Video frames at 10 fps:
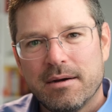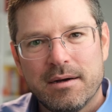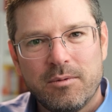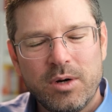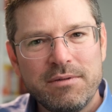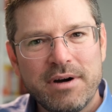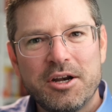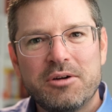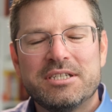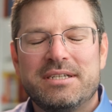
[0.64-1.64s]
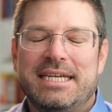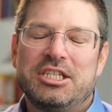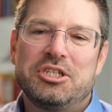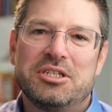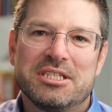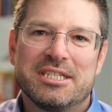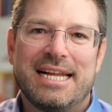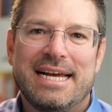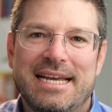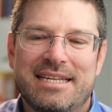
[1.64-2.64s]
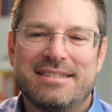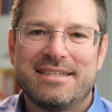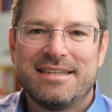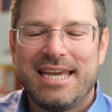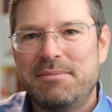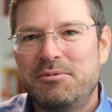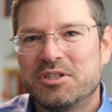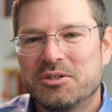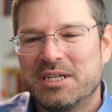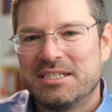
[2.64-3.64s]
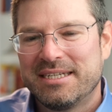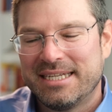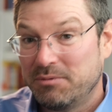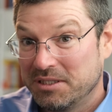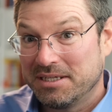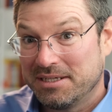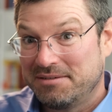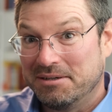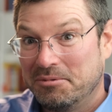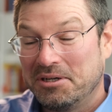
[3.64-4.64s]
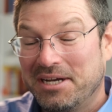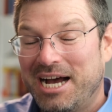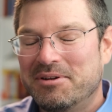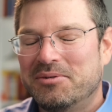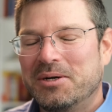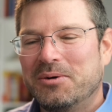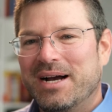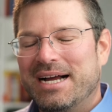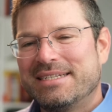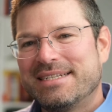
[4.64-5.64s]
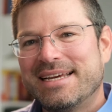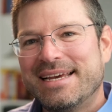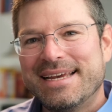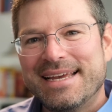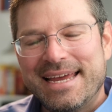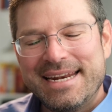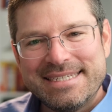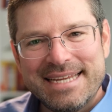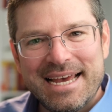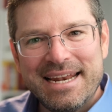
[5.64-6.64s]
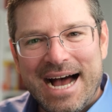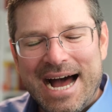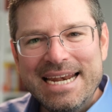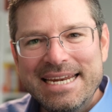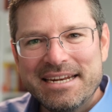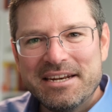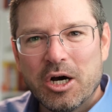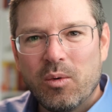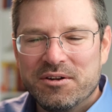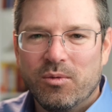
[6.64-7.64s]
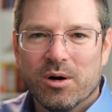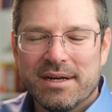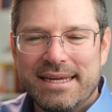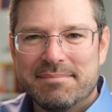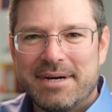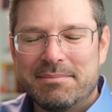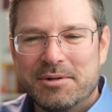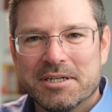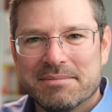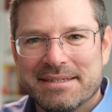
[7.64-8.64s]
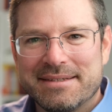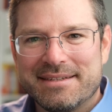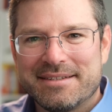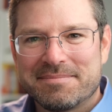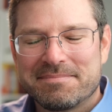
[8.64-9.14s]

One of our newest insurance clients came to us recently with a pretty common request, and he said, I need to know what's working in my book of business.